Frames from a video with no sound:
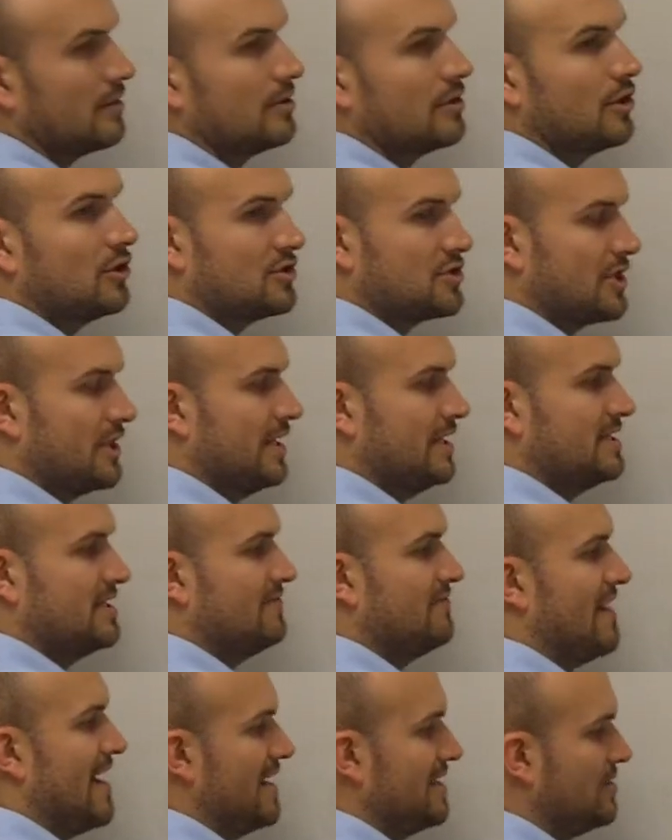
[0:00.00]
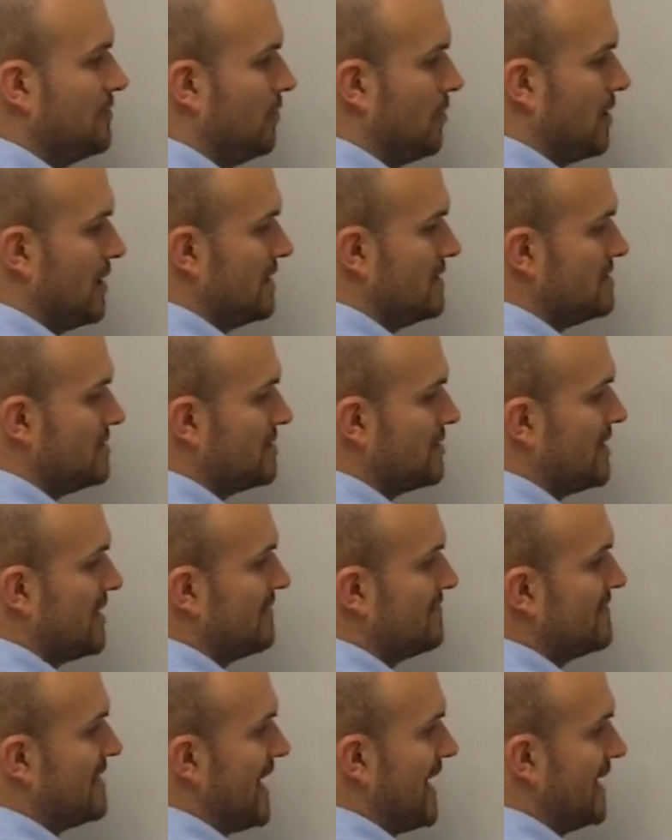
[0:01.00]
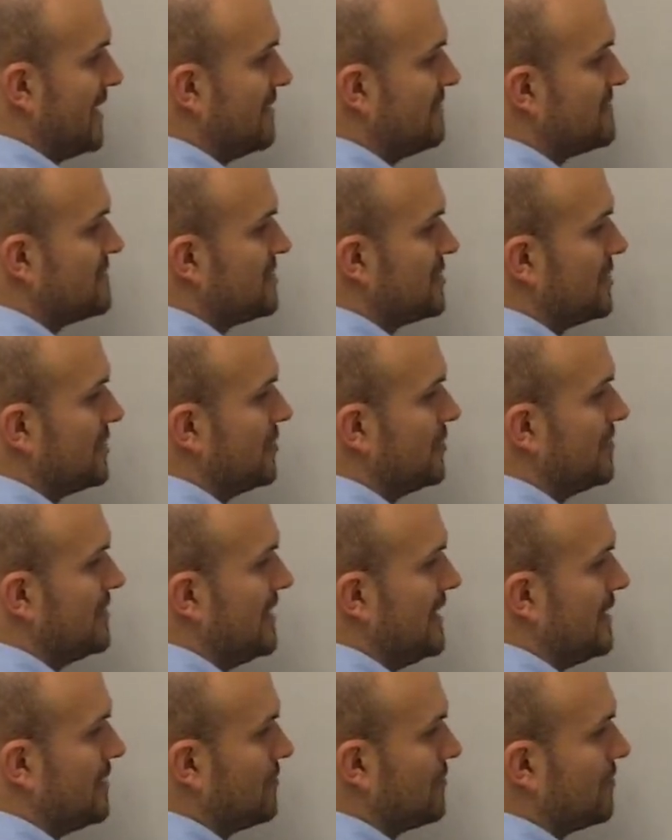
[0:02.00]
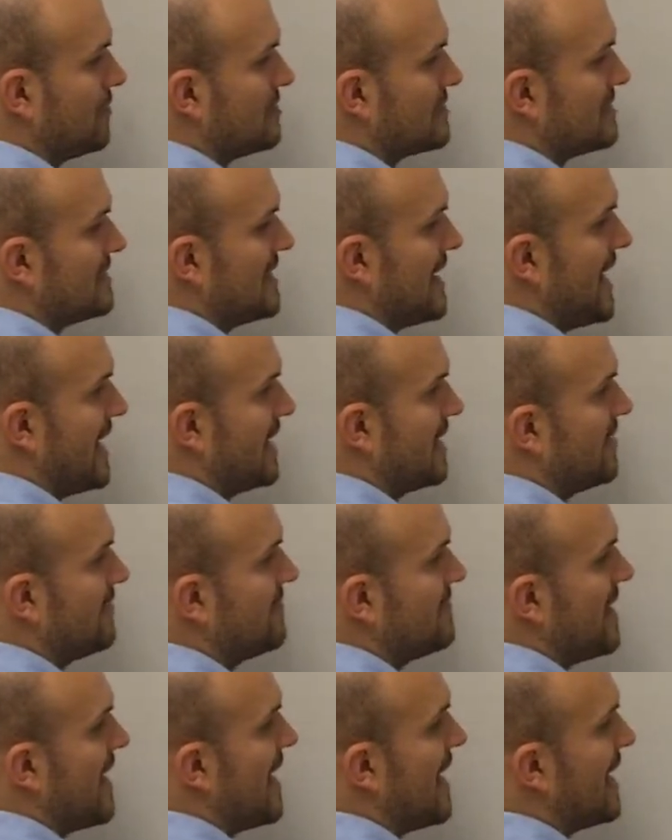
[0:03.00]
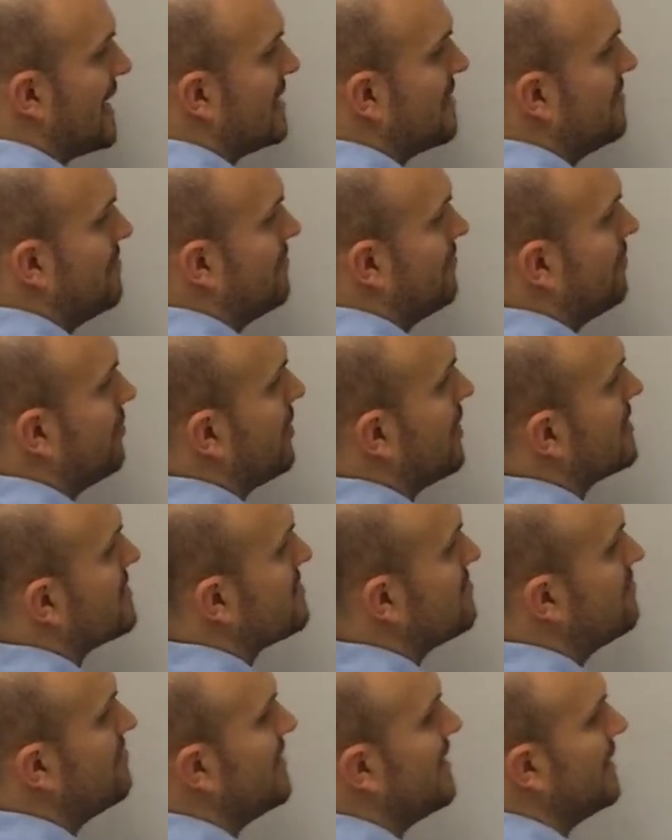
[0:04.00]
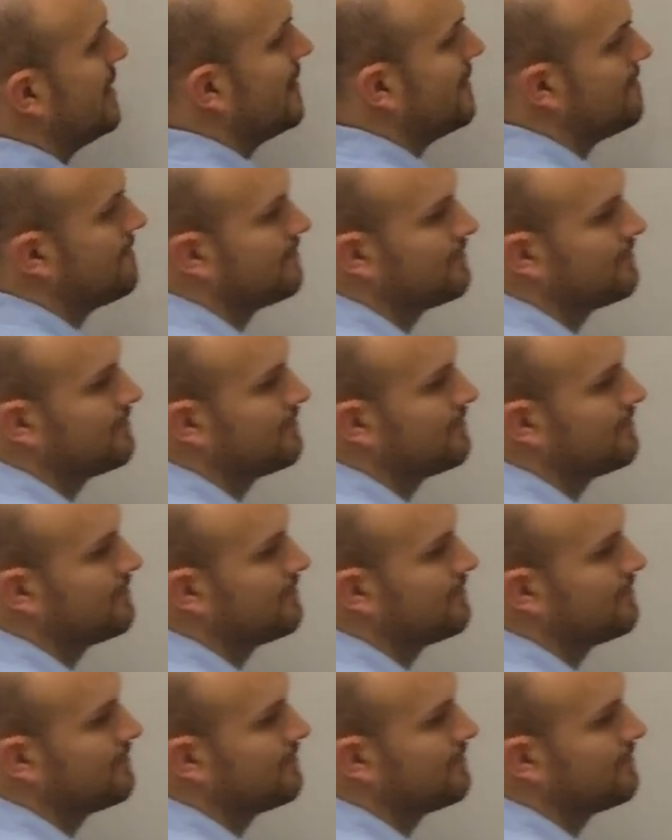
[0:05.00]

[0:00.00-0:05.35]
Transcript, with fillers: Those are going to divide to 1, so you have negative 2 equals negative 9 plus b.